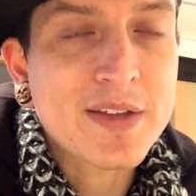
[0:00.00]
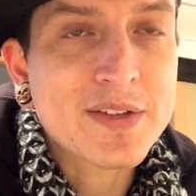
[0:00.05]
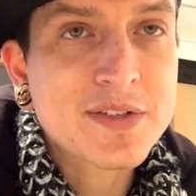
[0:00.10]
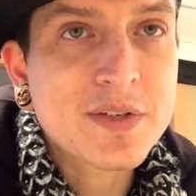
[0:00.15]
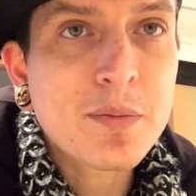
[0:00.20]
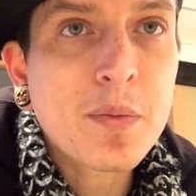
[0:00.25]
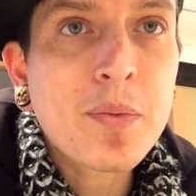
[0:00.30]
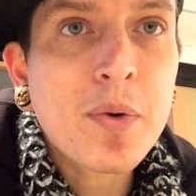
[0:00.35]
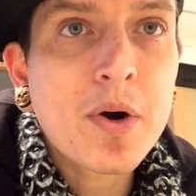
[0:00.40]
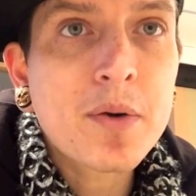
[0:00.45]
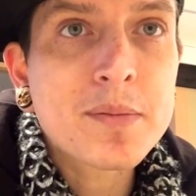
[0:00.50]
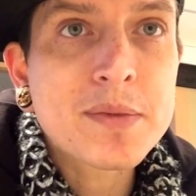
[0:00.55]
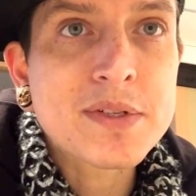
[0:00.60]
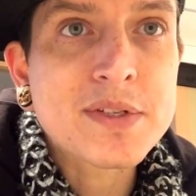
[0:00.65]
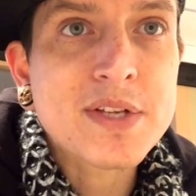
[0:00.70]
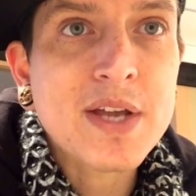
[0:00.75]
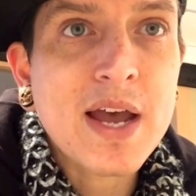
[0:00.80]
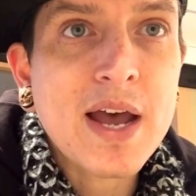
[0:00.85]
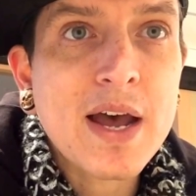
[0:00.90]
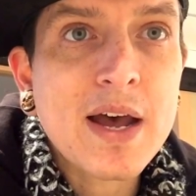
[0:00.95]
Some
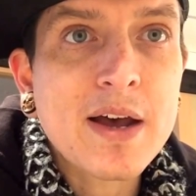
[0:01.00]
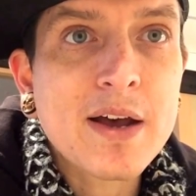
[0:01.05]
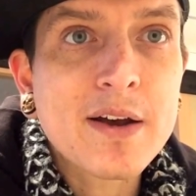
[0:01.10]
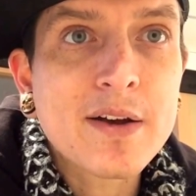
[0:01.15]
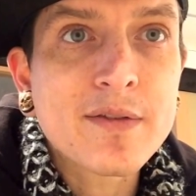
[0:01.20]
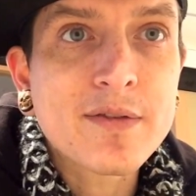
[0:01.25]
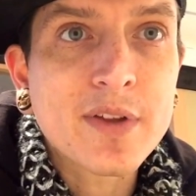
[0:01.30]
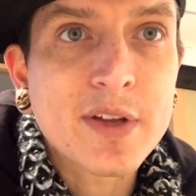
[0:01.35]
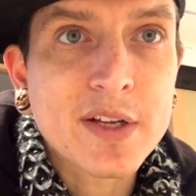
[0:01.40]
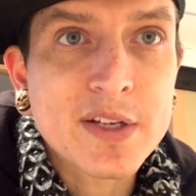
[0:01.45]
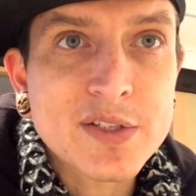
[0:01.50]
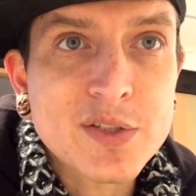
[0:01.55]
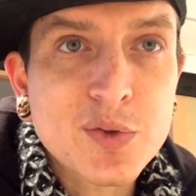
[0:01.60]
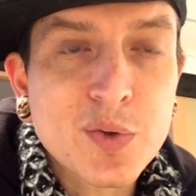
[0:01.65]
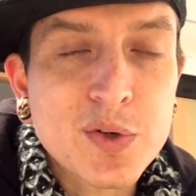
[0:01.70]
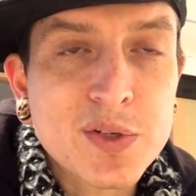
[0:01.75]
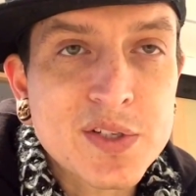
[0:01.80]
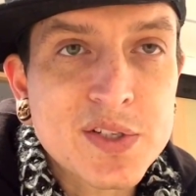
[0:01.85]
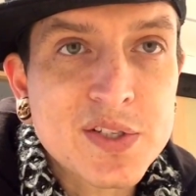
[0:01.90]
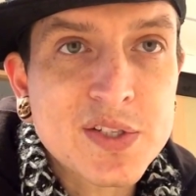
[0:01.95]
apartments have like a
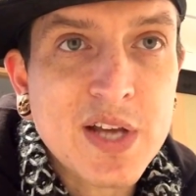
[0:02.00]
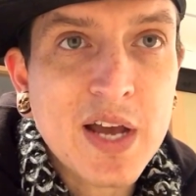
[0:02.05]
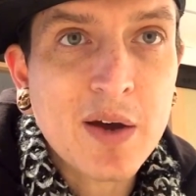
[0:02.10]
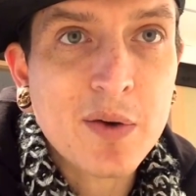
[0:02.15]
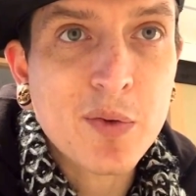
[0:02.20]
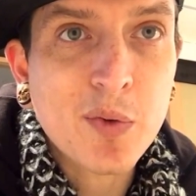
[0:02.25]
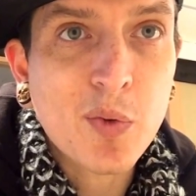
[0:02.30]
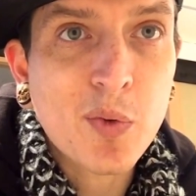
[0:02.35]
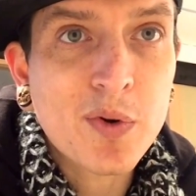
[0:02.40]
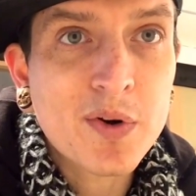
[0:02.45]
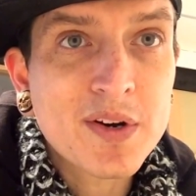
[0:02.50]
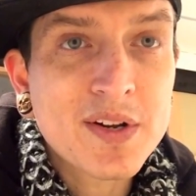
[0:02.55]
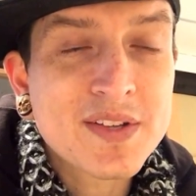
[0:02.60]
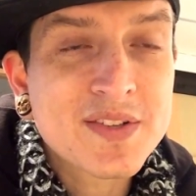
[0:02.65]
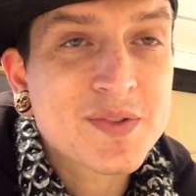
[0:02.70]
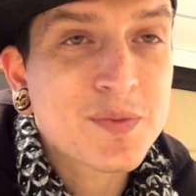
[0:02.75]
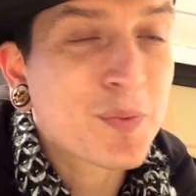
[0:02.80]
certain sound ordinance.